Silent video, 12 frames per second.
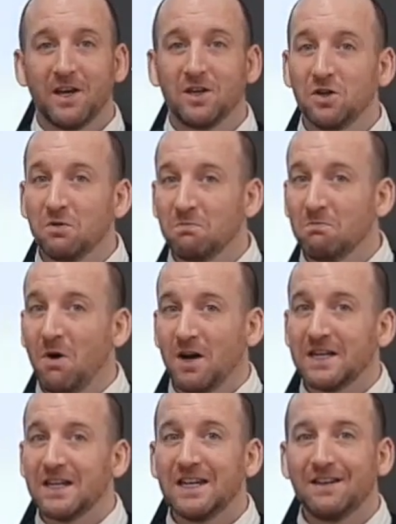You
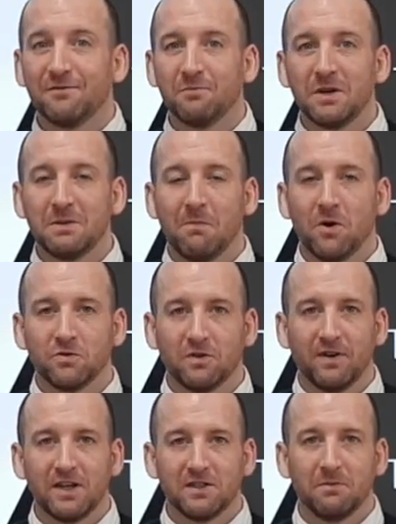might even be
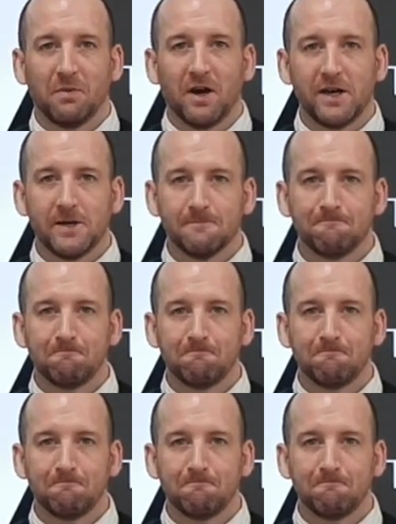motivated by it.